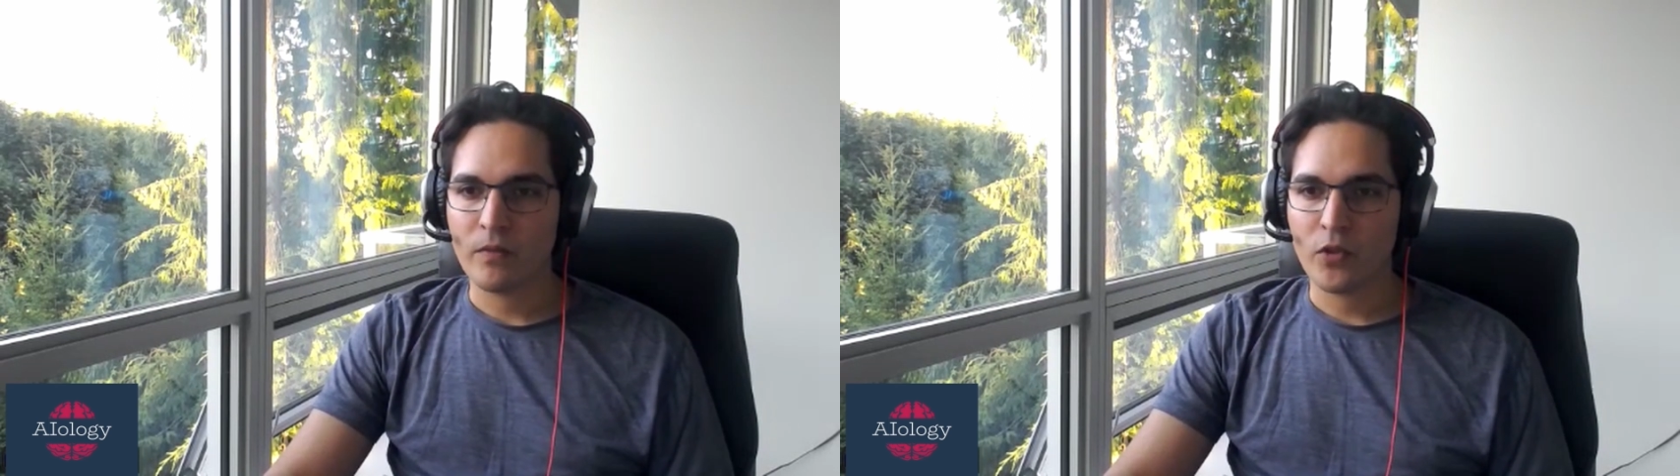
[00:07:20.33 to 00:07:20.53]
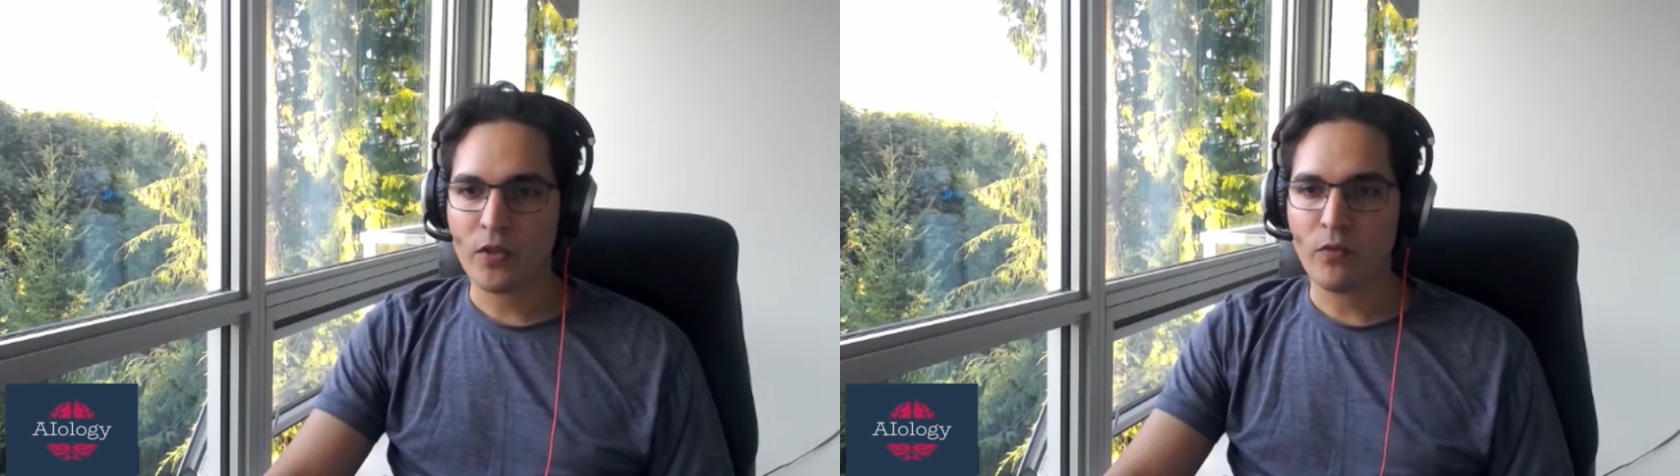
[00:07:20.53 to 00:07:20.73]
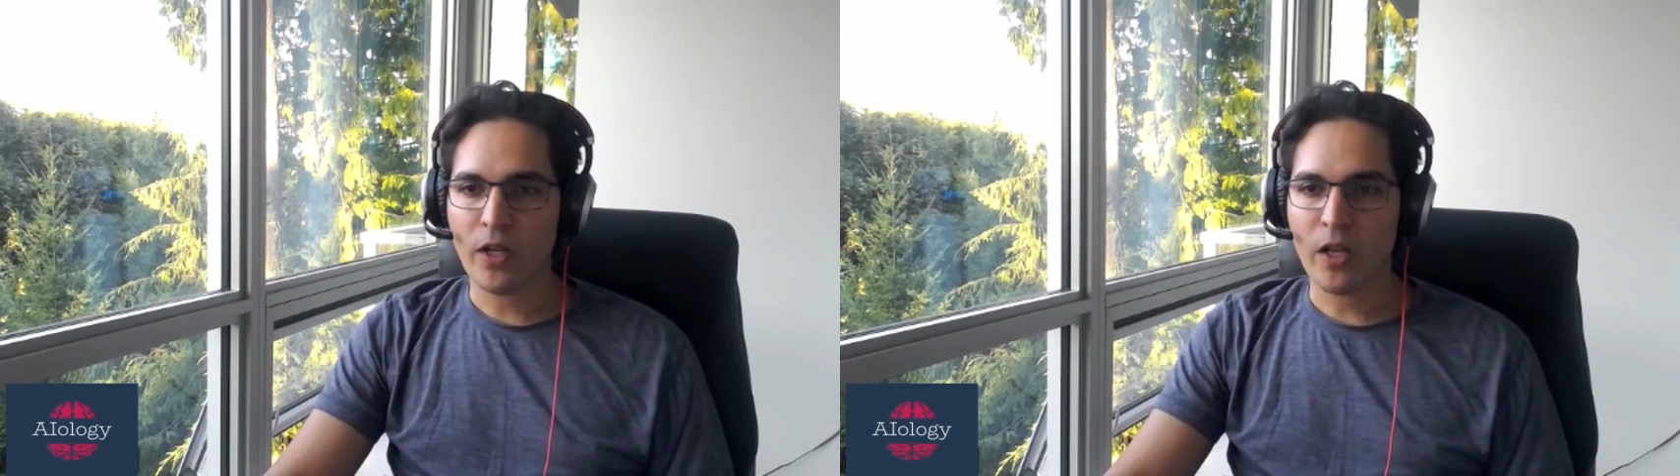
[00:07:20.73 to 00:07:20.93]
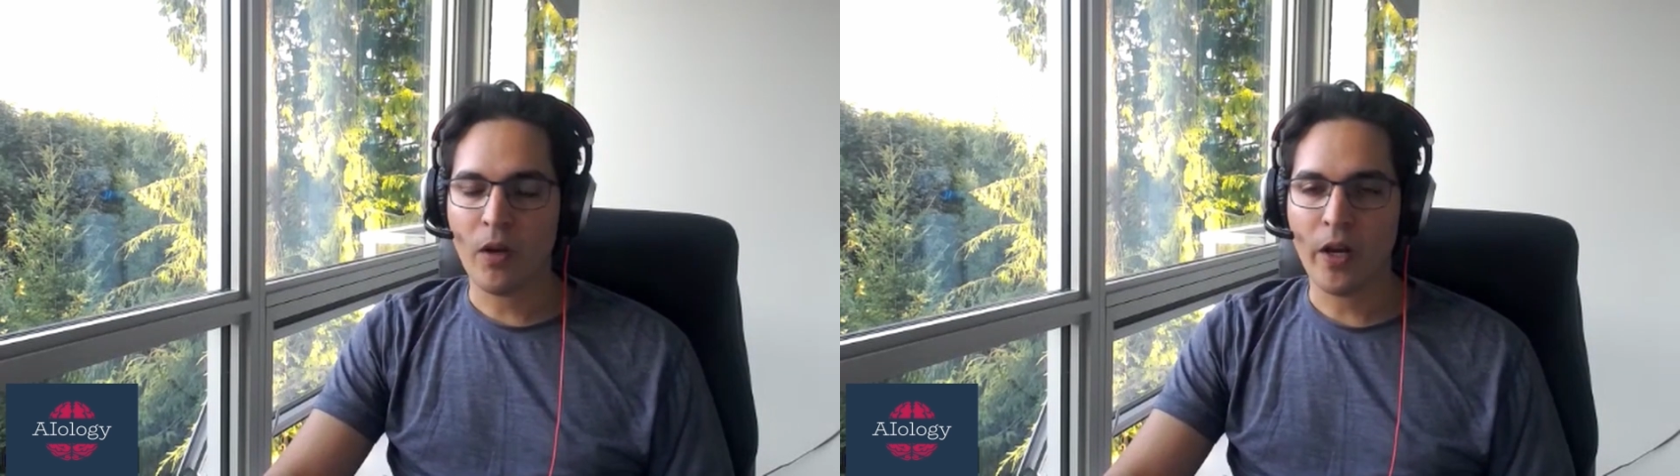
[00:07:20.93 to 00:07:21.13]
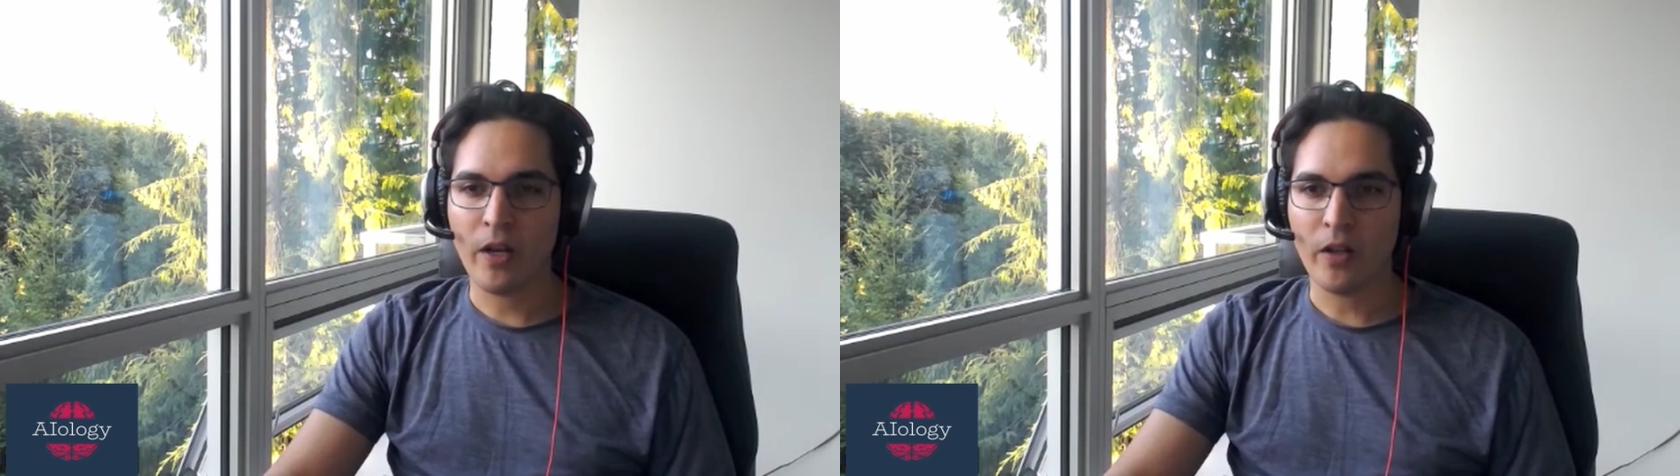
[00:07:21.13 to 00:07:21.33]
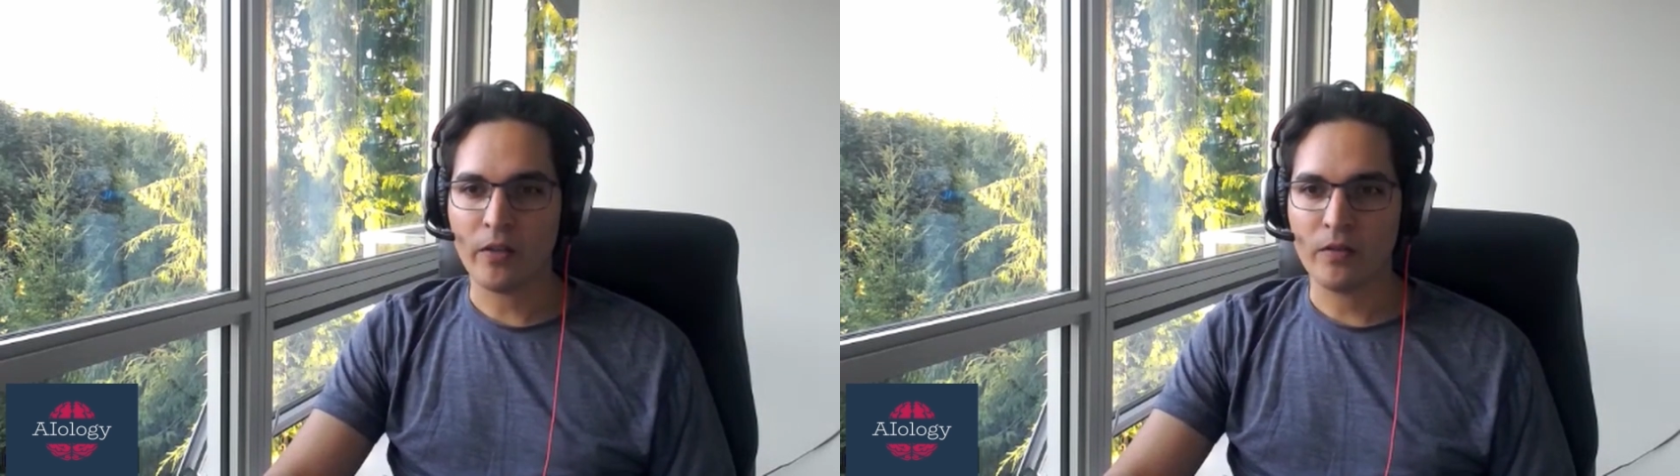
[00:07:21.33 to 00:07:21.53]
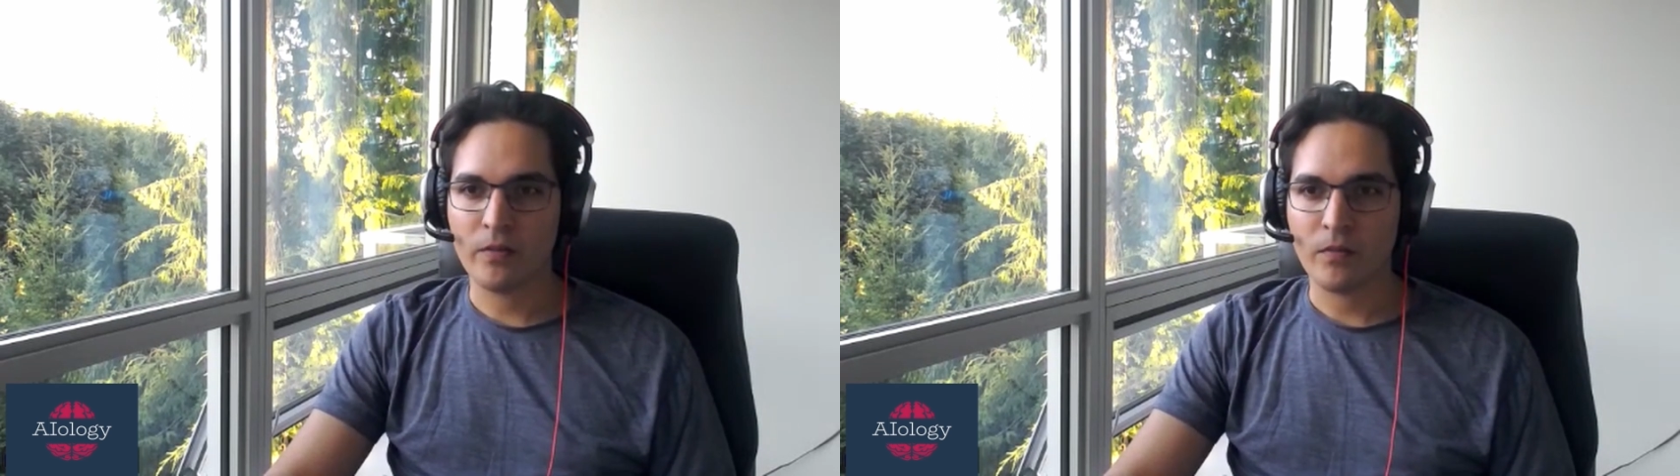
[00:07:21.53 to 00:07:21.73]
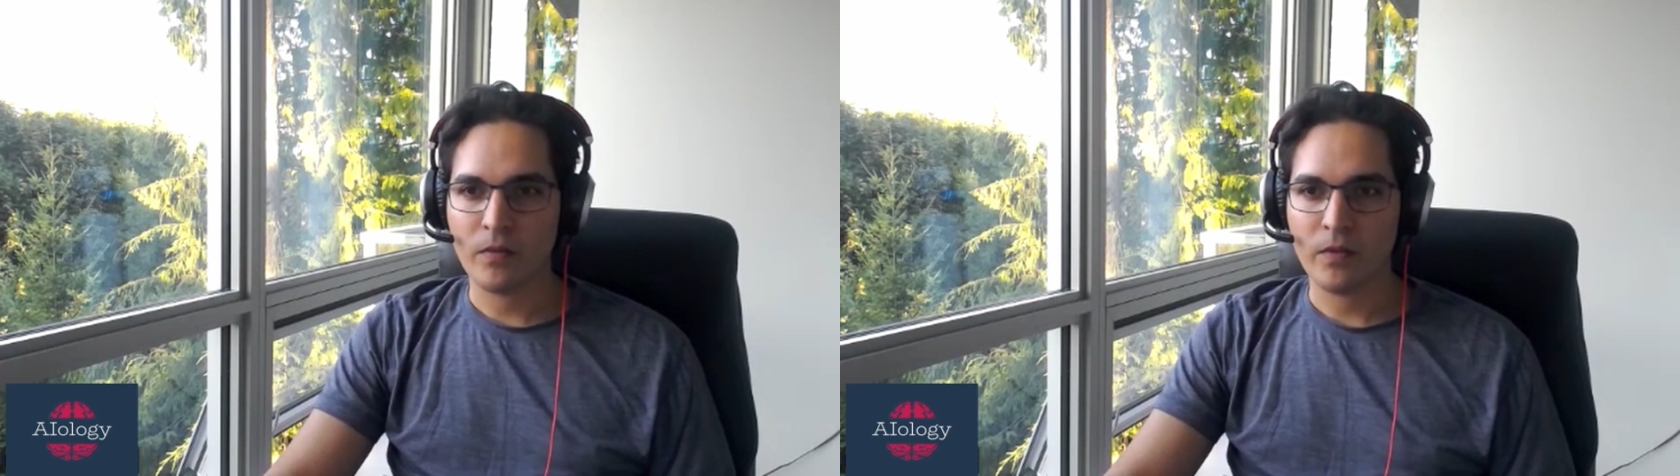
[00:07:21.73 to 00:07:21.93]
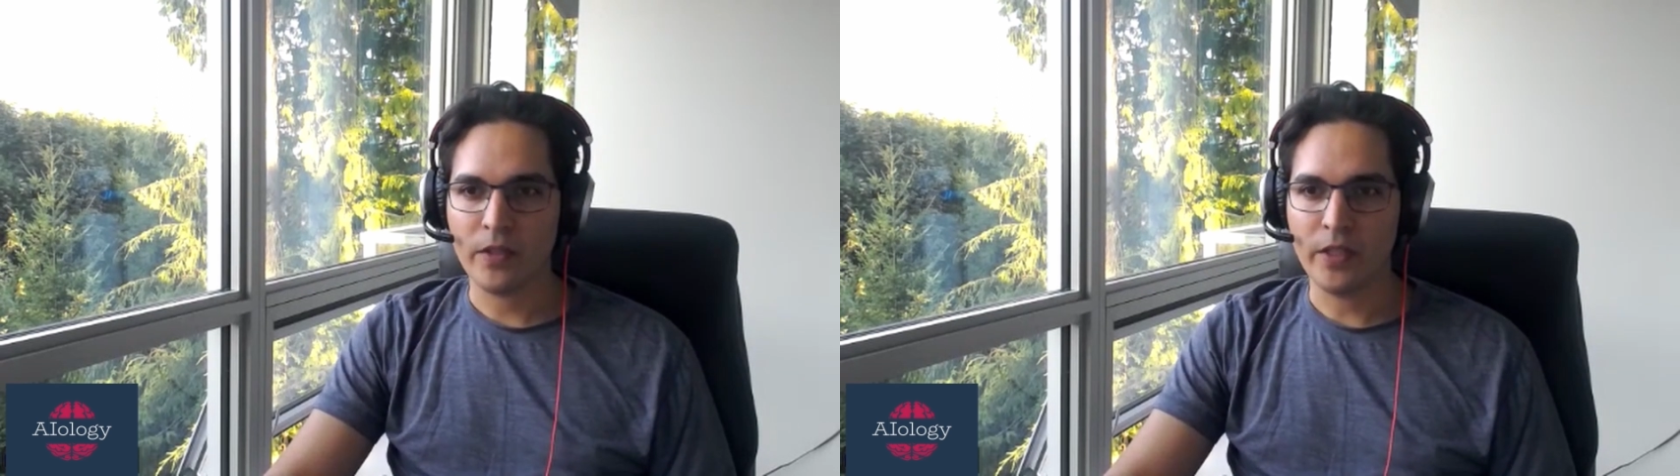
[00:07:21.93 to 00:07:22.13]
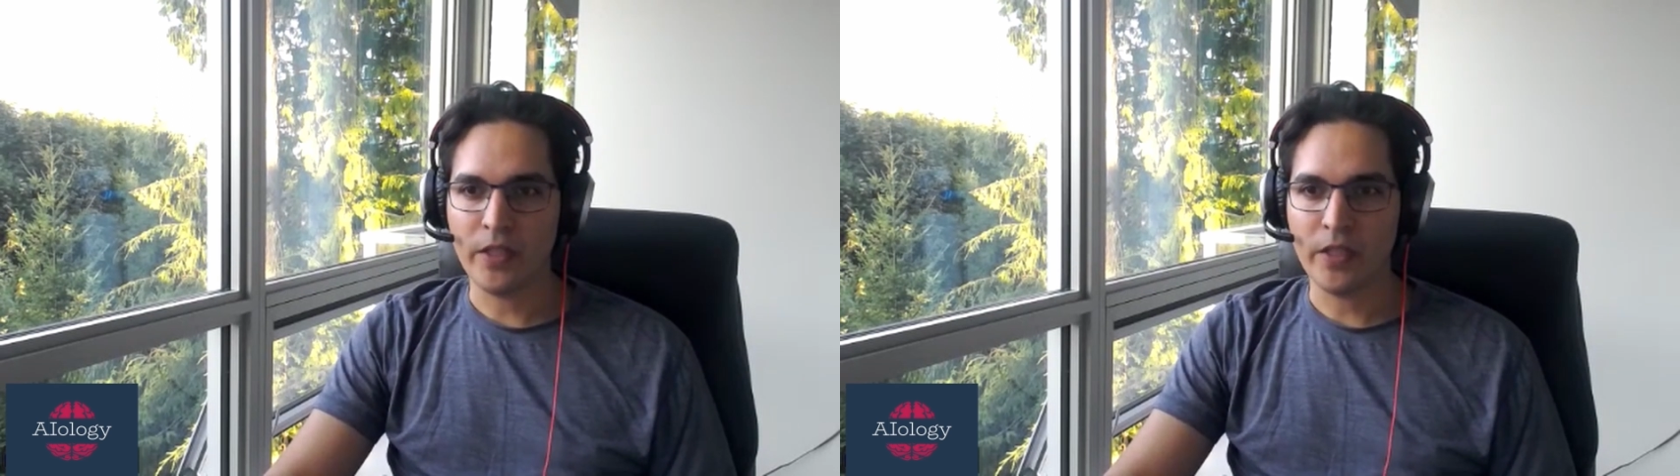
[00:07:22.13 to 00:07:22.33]
just want to highlight
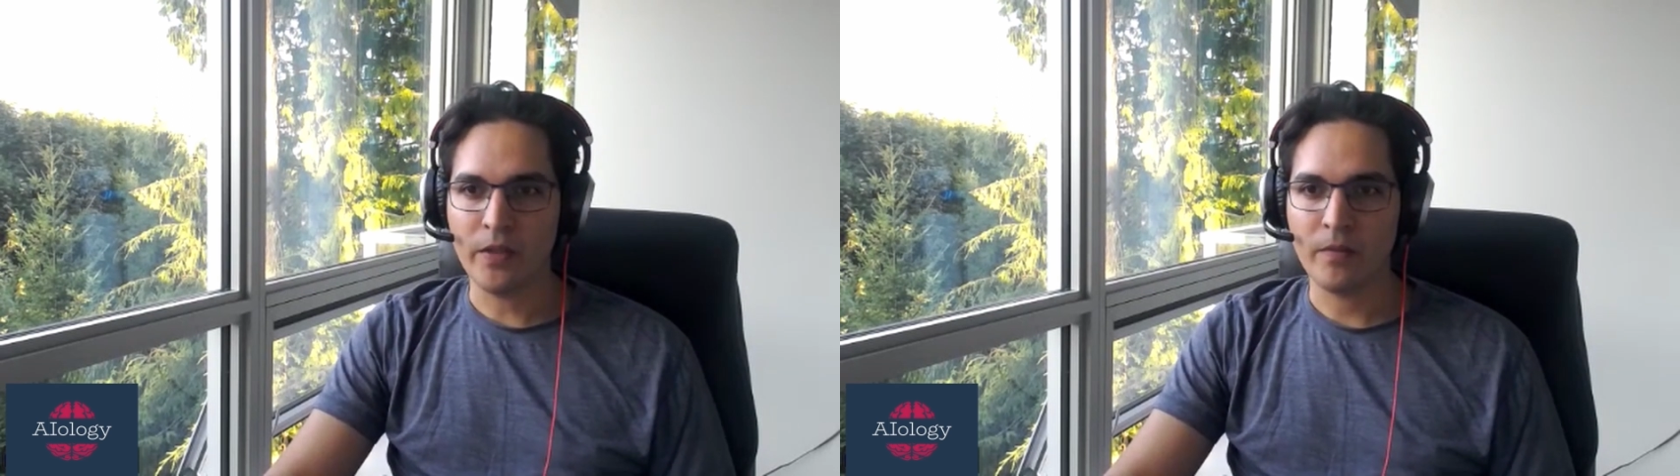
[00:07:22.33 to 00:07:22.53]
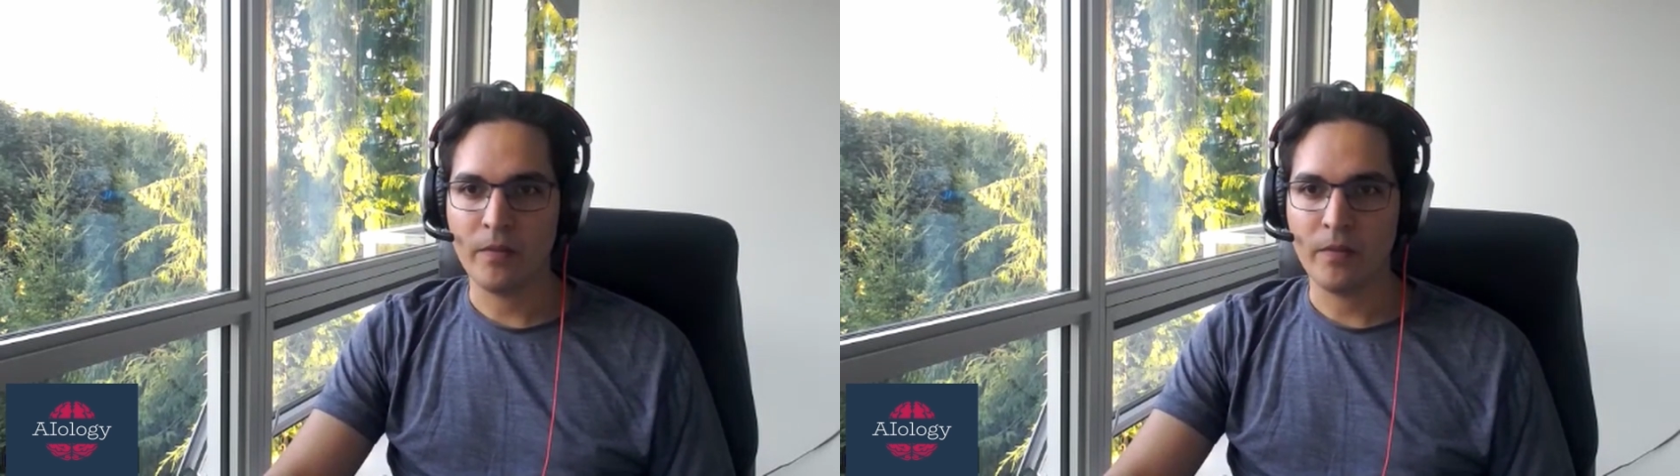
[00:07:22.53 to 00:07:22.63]
the